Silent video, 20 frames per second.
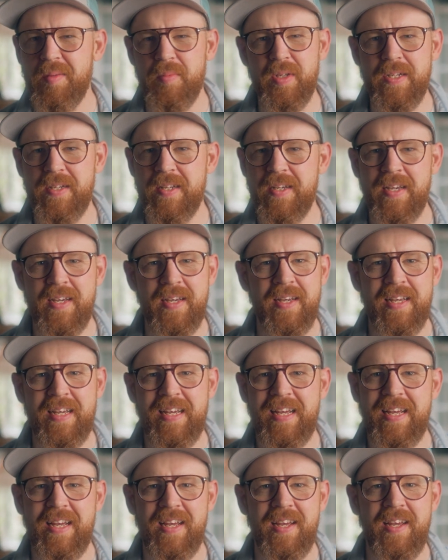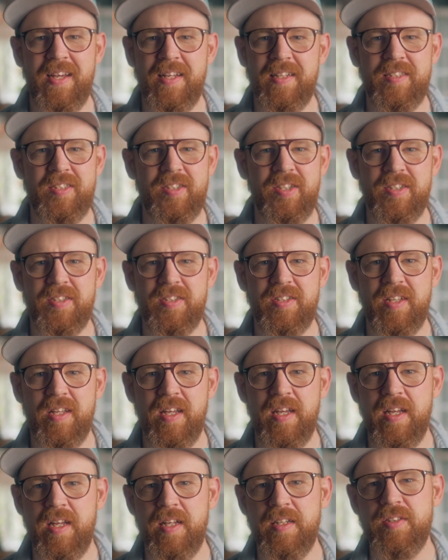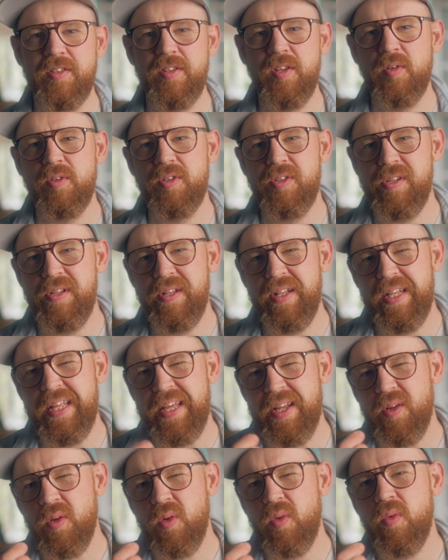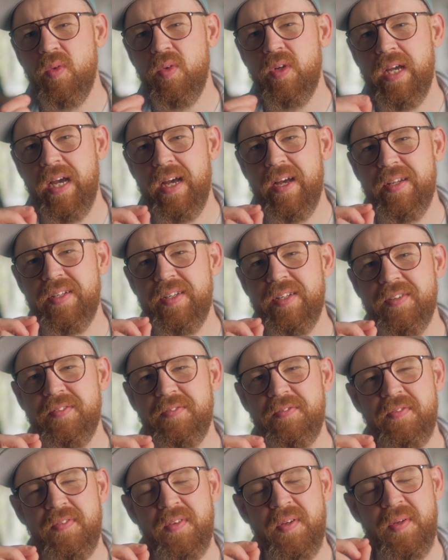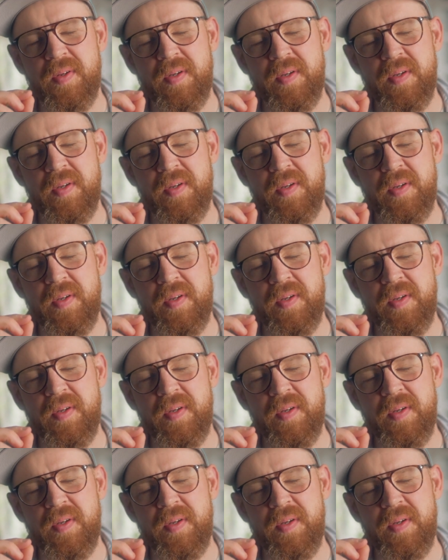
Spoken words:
mean, it's those little kind of